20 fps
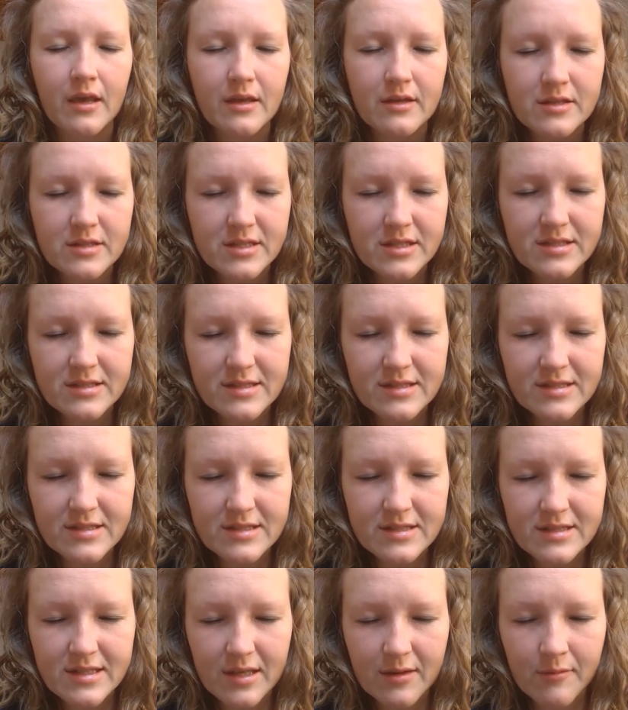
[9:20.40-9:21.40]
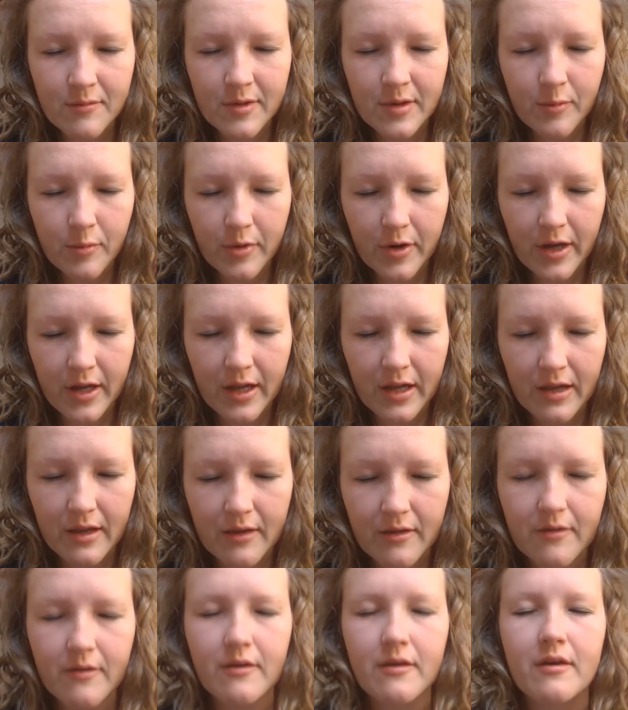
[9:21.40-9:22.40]
In Jesus' name we
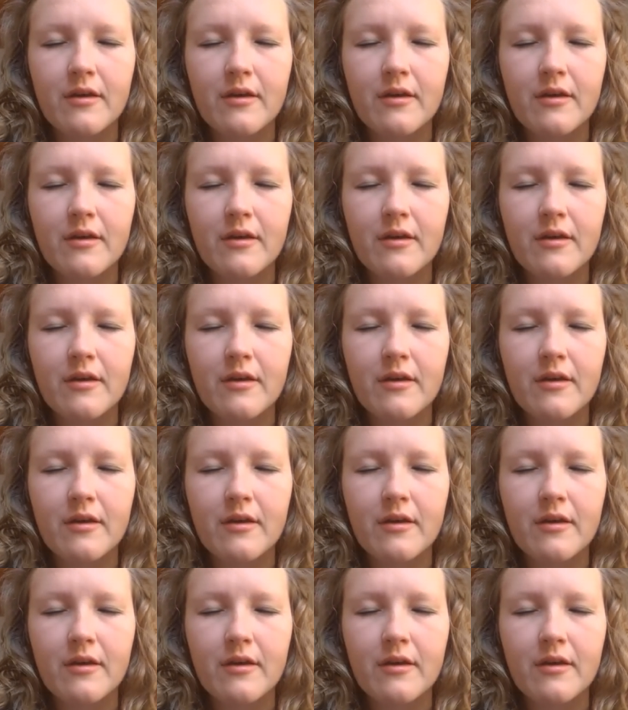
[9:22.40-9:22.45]
pray.